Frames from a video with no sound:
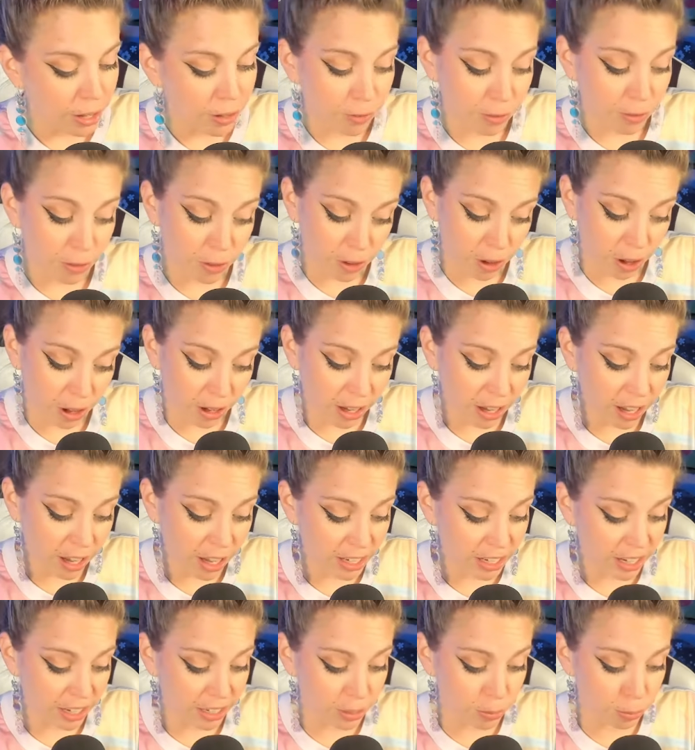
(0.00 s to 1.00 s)
Verana, a
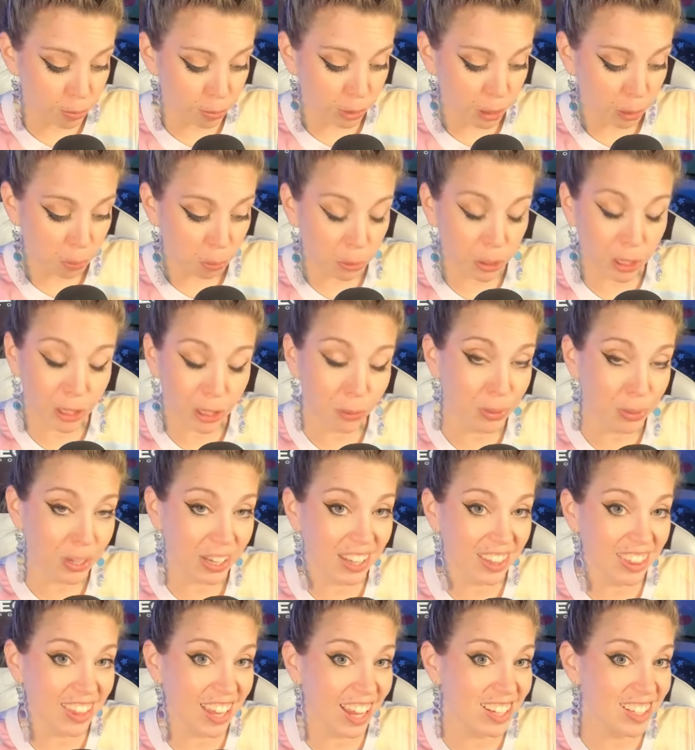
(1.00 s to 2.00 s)
nice reprint. We
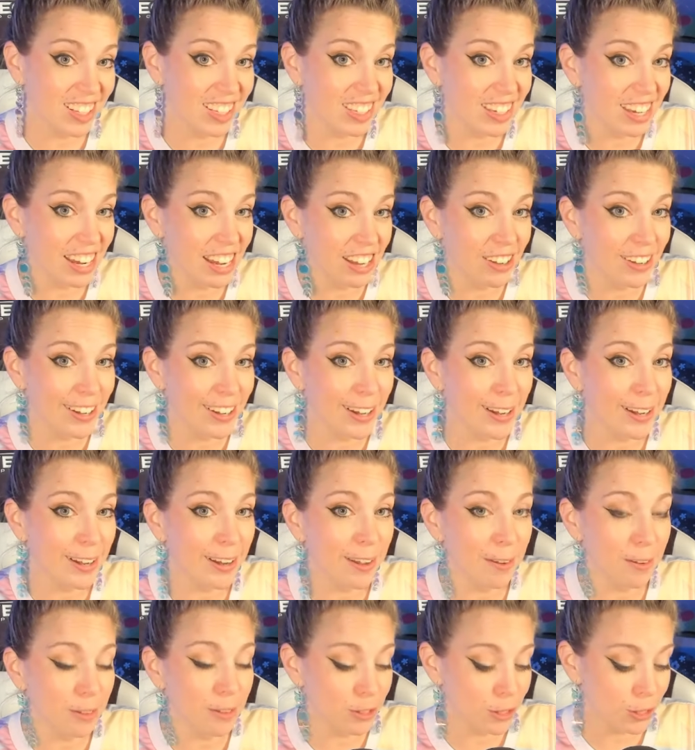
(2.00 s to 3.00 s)
get that
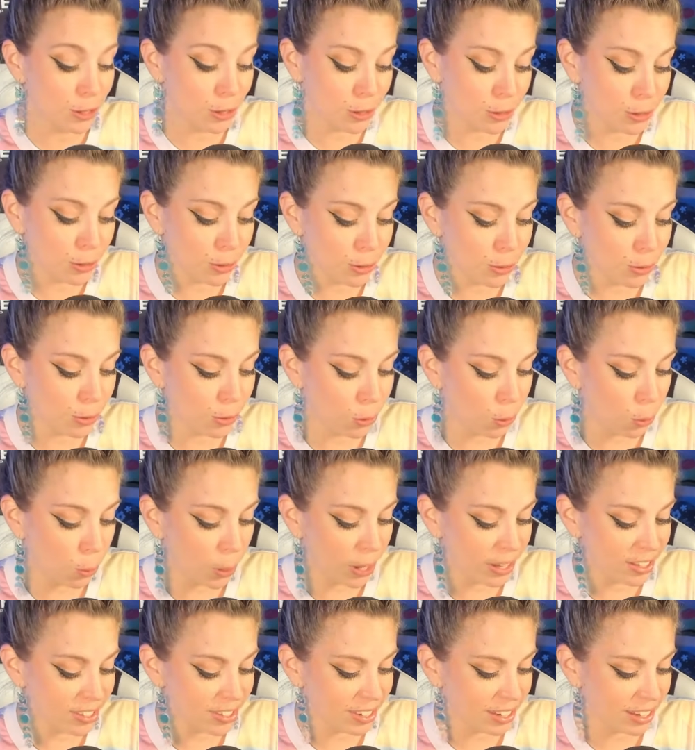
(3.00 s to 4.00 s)
standard 2
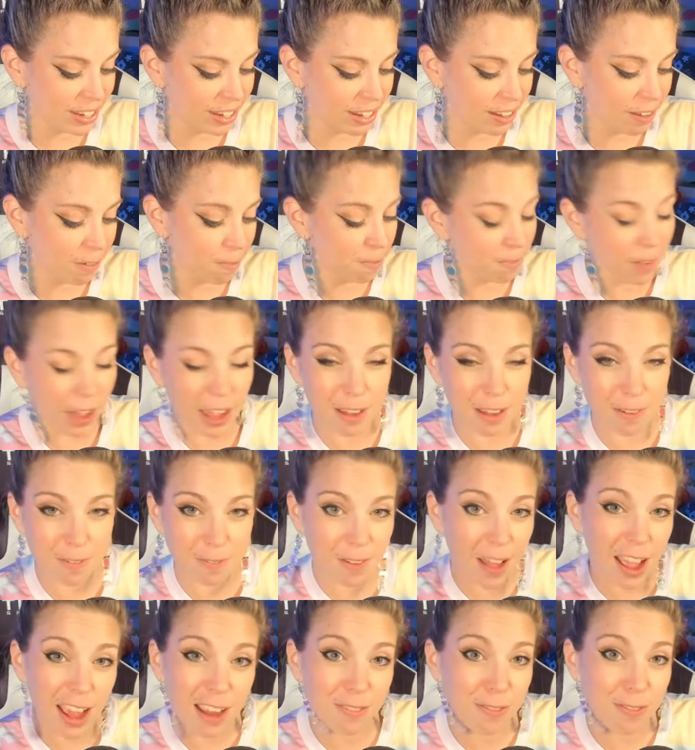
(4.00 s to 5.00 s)
questing
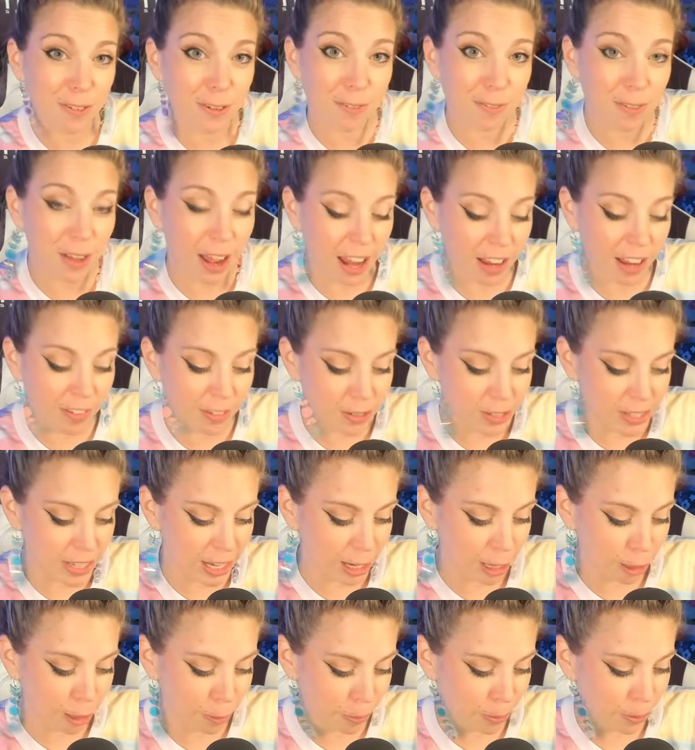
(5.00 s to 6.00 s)
5/5 for 5 who's
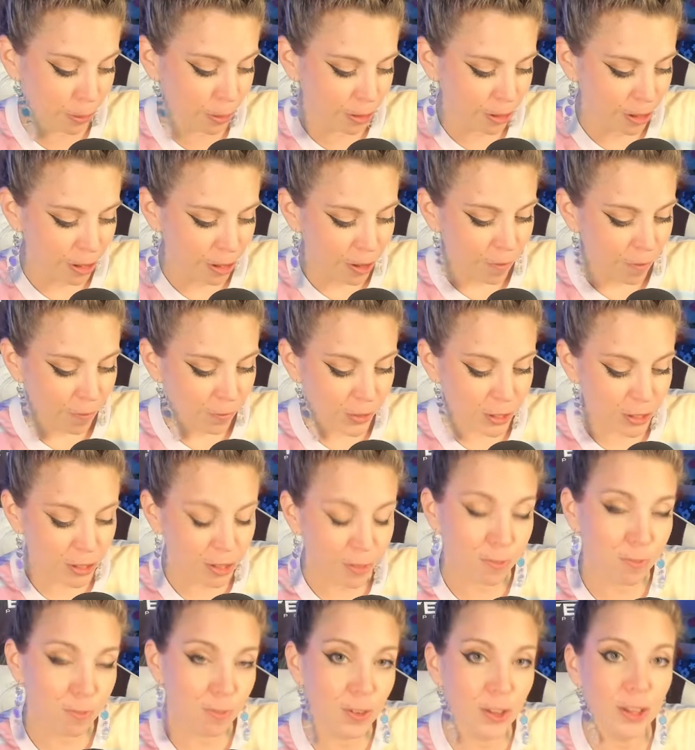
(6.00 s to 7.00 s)
inkable. There's
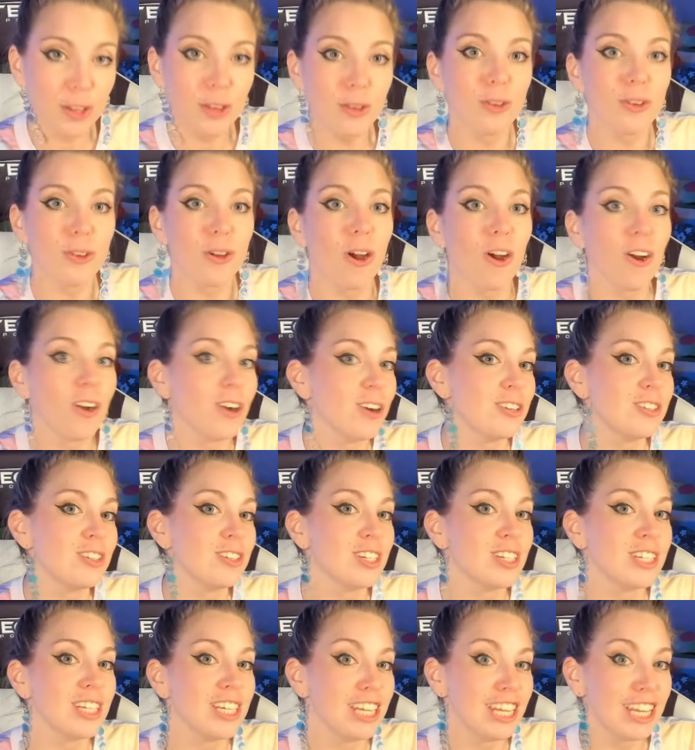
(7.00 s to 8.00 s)
a few cards
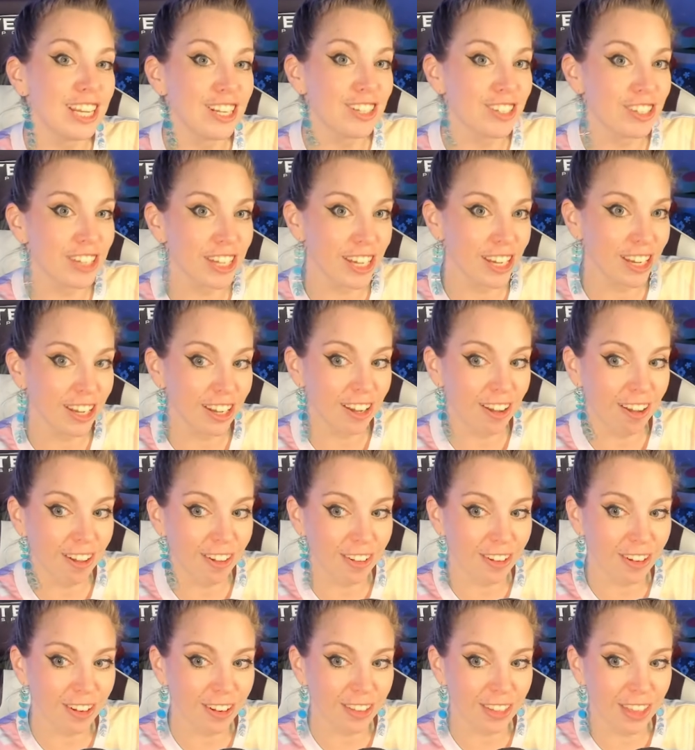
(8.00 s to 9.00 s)
in each ink
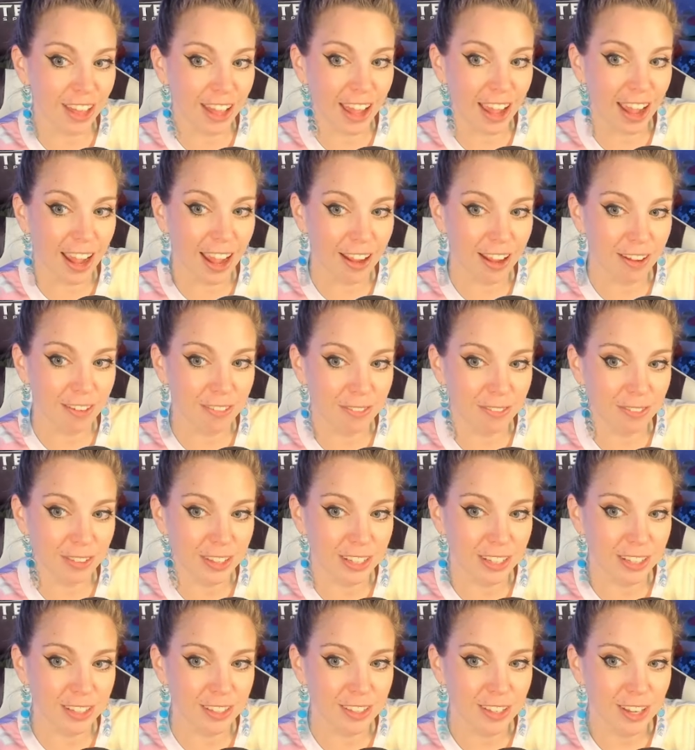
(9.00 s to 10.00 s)
color that have
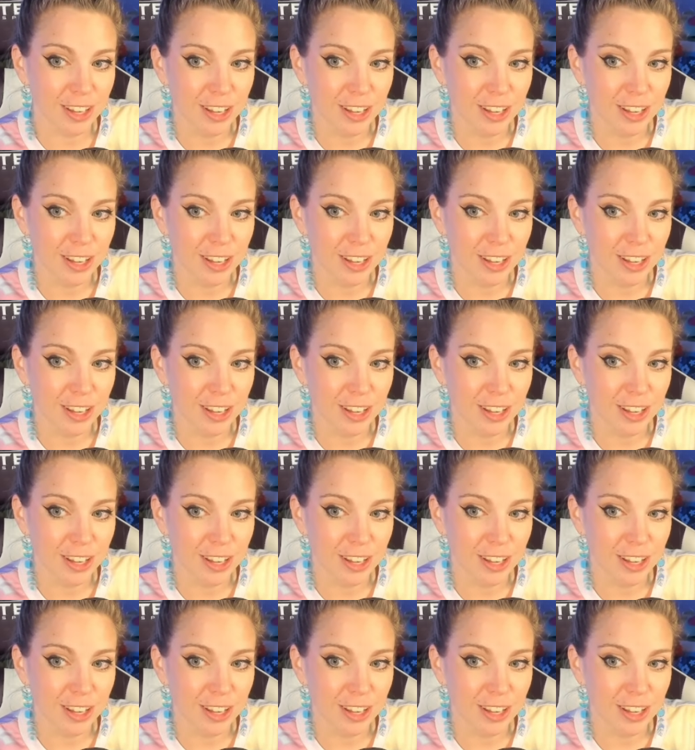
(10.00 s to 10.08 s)
this